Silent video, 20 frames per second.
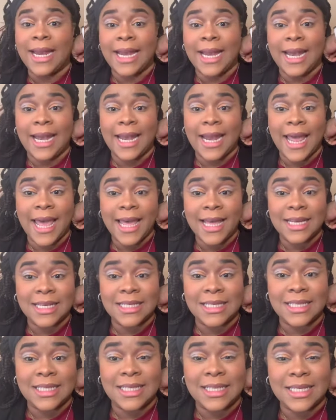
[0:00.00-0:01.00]

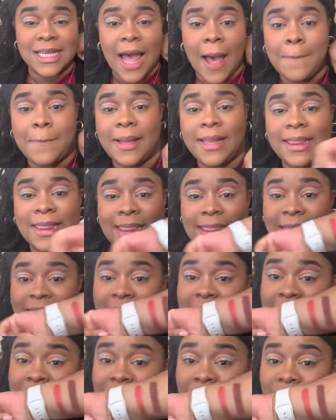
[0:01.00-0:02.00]
next I
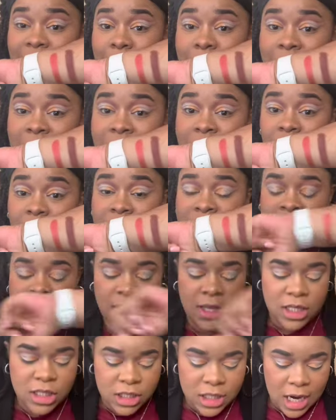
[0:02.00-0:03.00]
believe I'm gonna go into
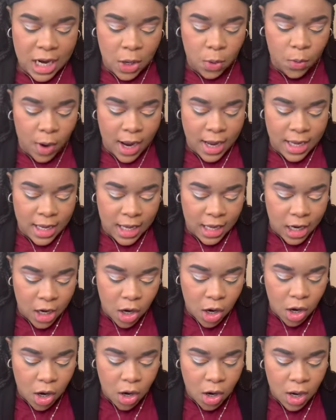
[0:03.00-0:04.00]
this shade right
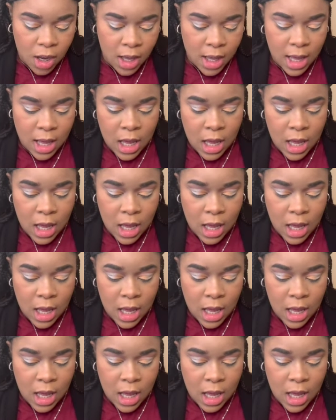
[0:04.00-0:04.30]
here,